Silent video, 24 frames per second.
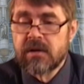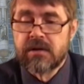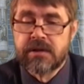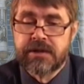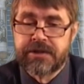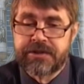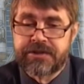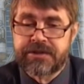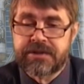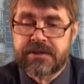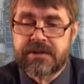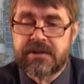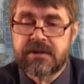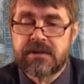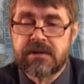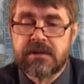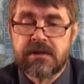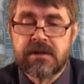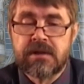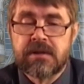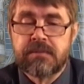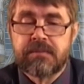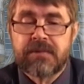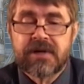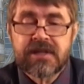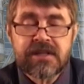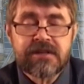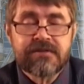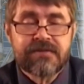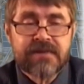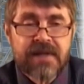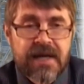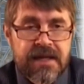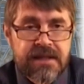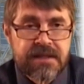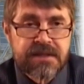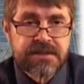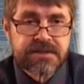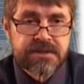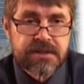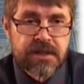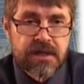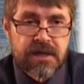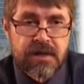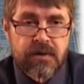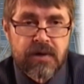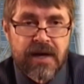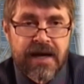ask, but if that is
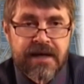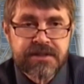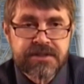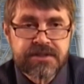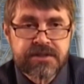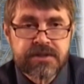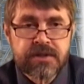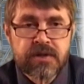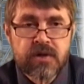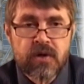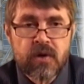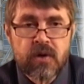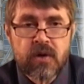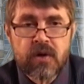the case,